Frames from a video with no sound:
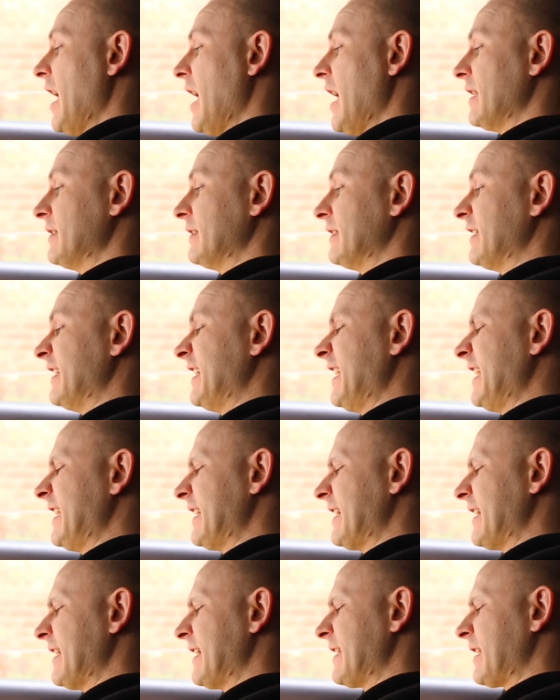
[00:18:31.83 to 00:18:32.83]
and
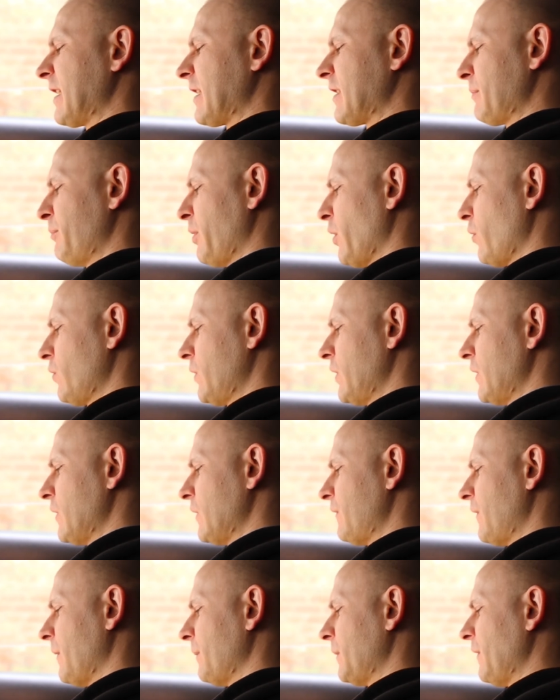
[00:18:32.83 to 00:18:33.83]
distant
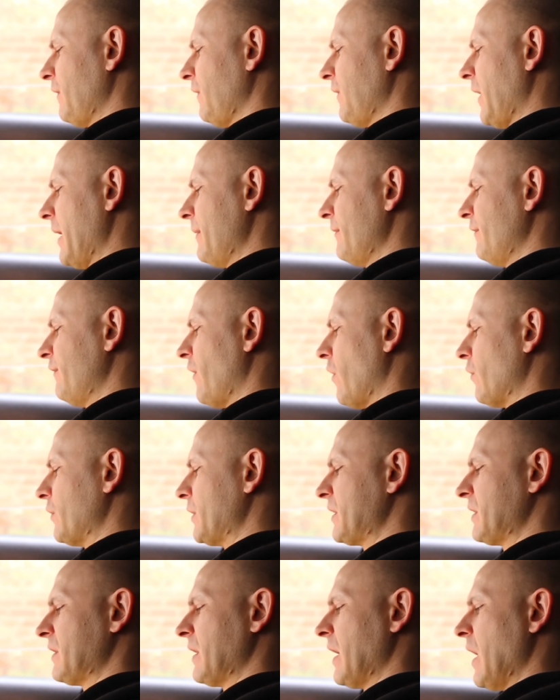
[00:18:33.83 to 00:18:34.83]
explosions from the flame
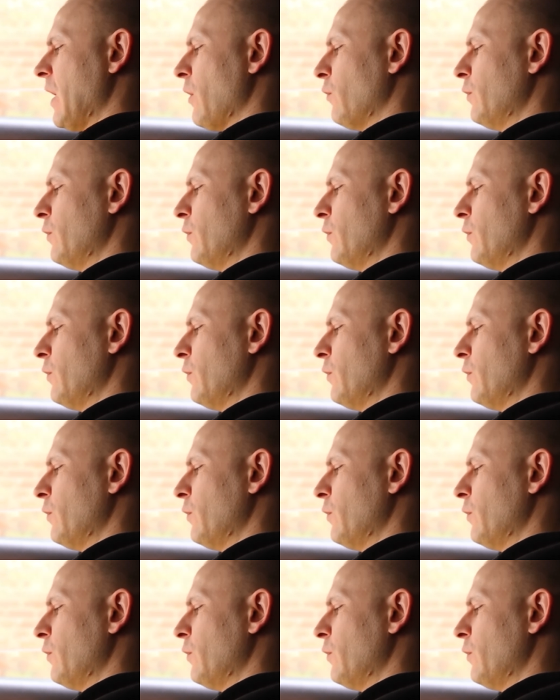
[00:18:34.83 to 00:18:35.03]
forest